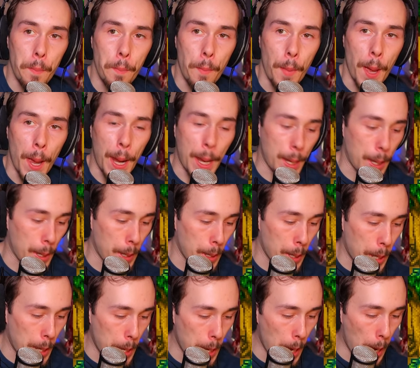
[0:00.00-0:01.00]
my
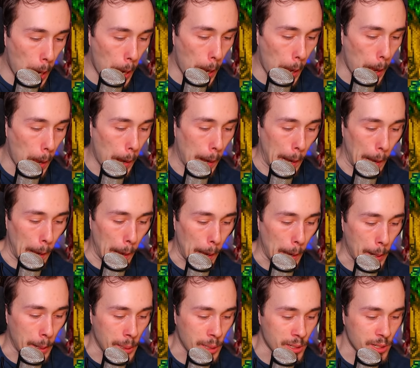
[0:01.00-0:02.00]
dog
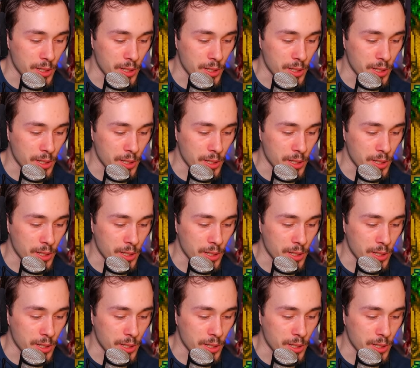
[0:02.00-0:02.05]
in